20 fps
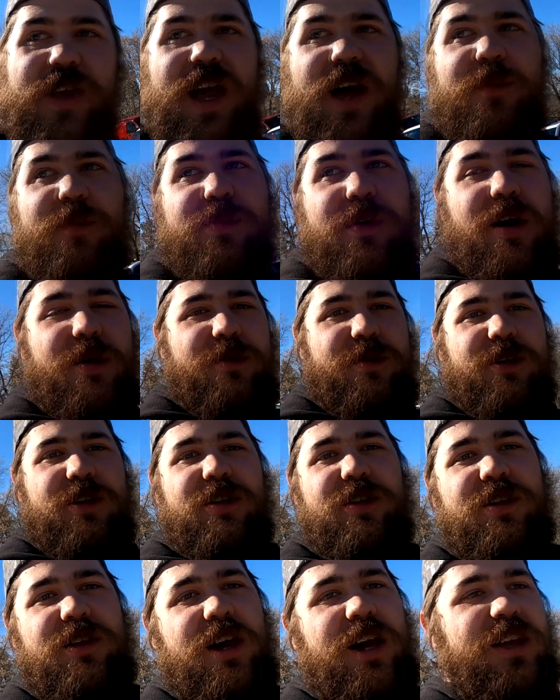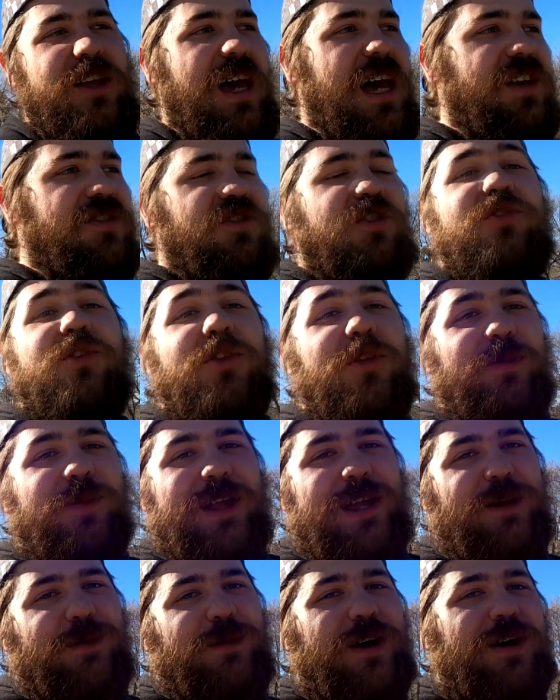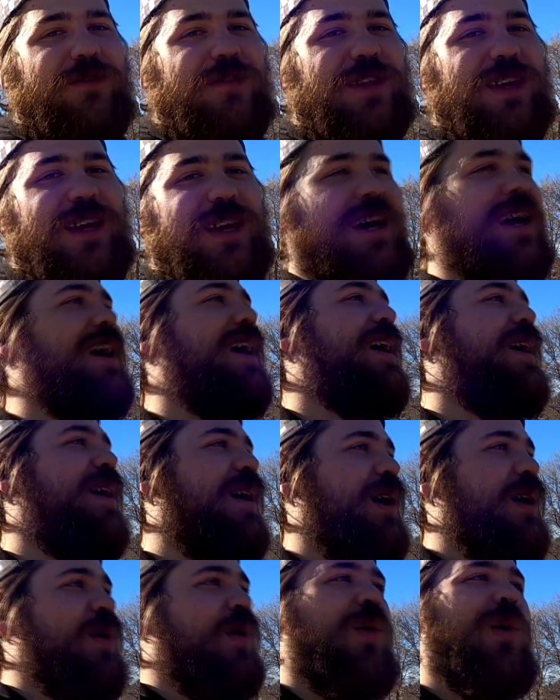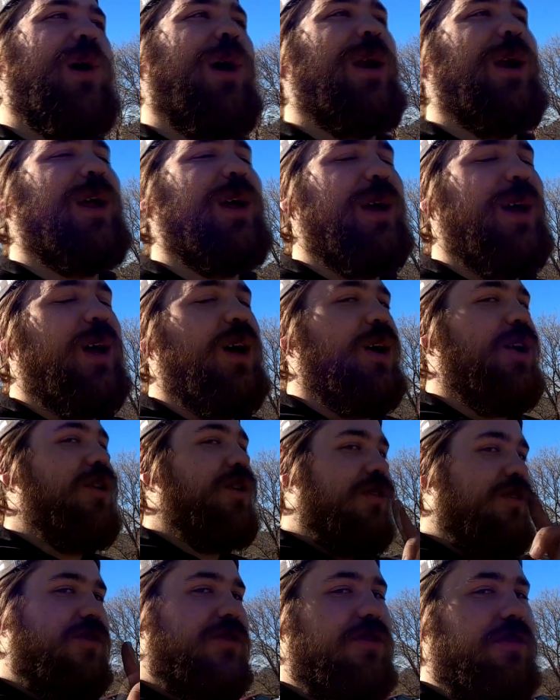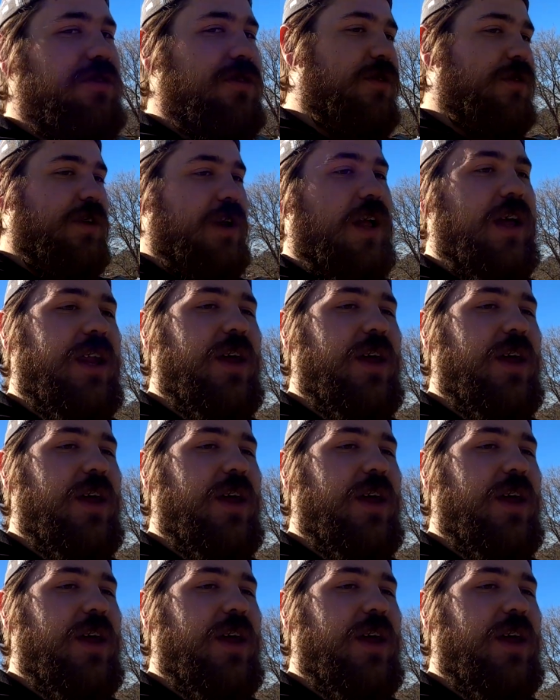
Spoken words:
yeah, I actually stole the plenum off the Accord. Shh, don't tell